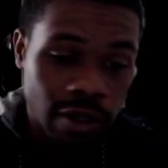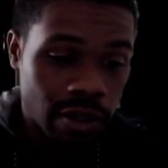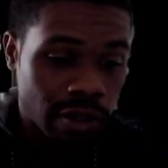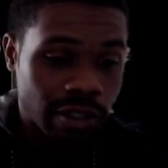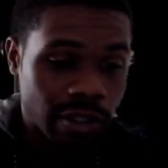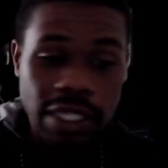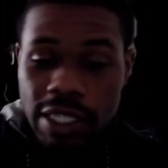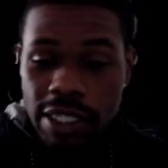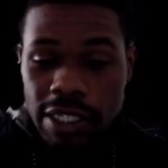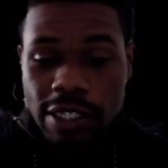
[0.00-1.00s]

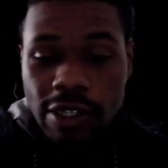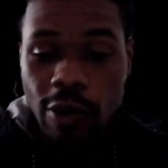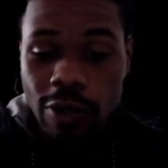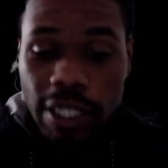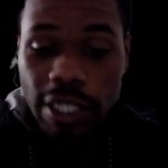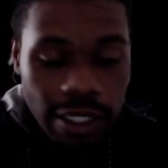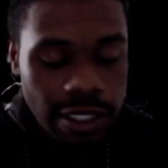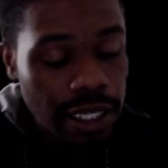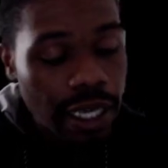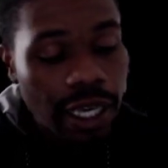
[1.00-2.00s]
C's, no D's.
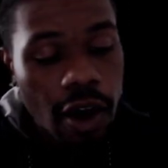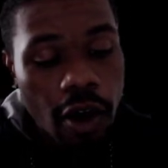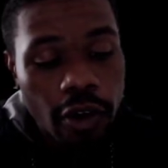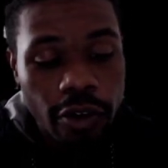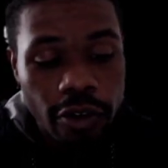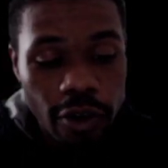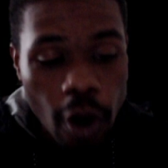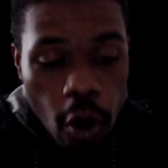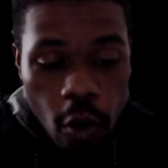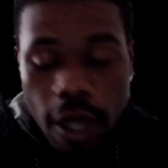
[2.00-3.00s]
He ain't called her
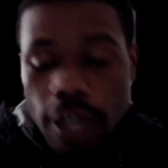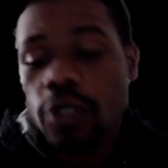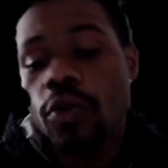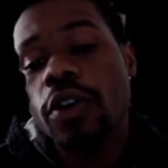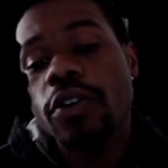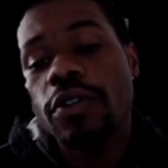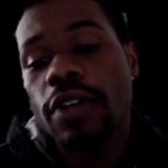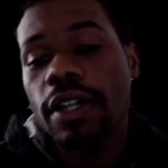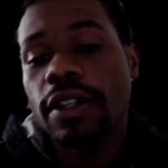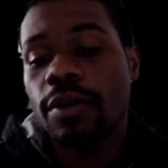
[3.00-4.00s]
no cuss word,
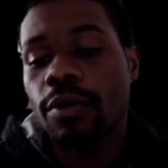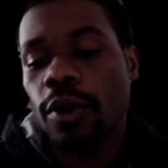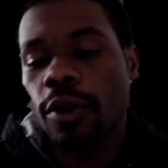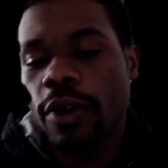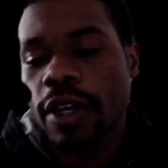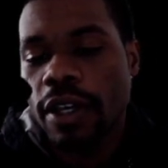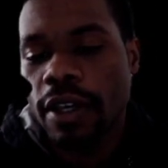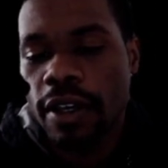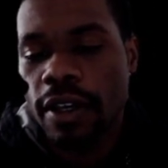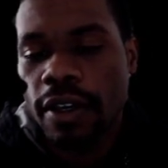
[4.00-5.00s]
nothing, bro.
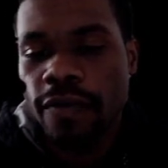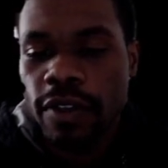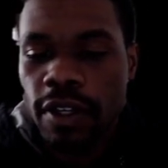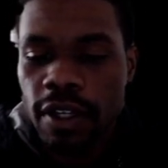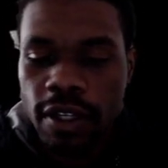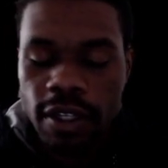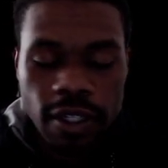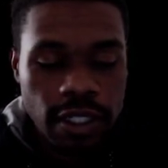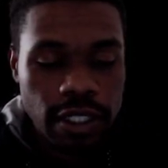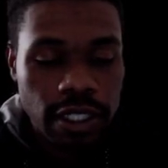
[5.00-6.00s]
And
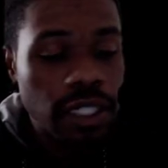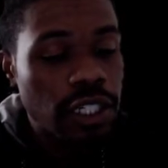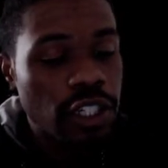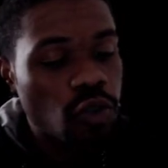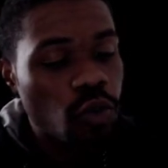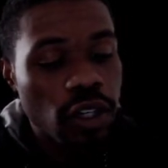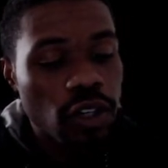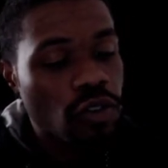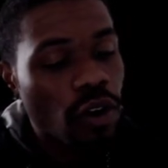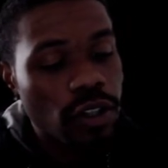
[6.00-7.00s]
she just went
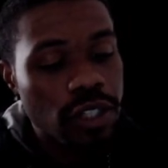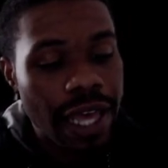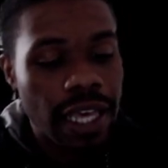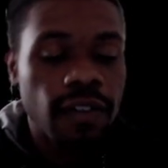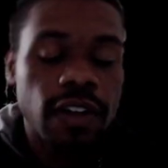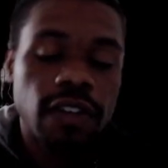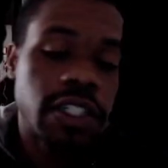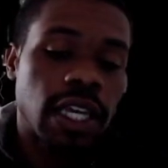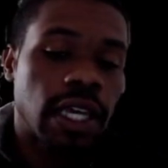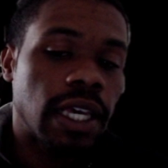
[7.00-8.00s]
across, like, even if she
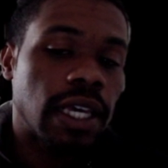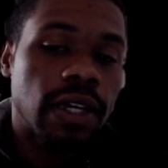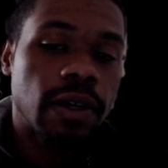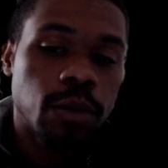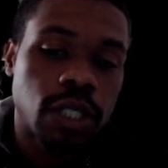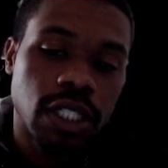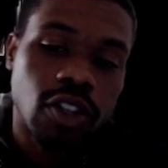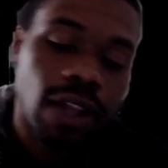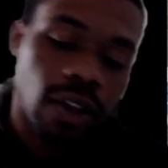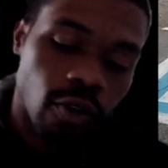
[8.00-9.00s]
ain't hit him, she tried
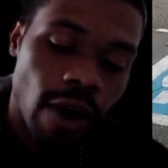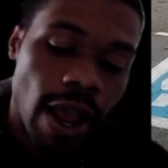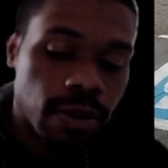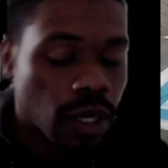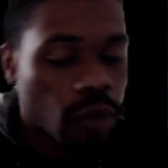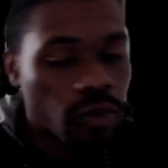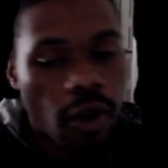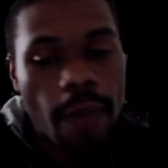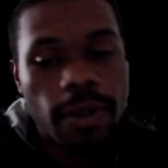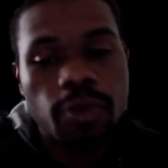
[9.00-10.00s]
to grab something, to grab
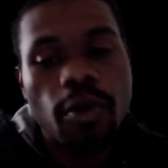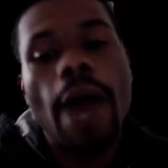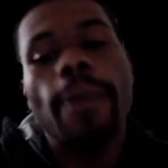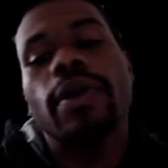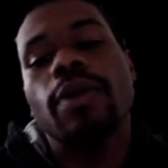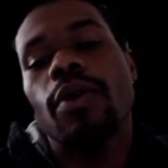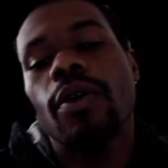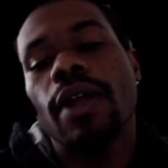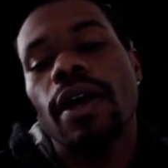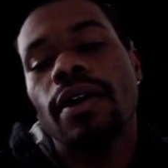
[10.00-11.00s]
his property, bro,
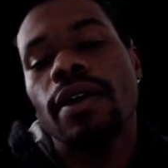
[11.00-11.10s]
like,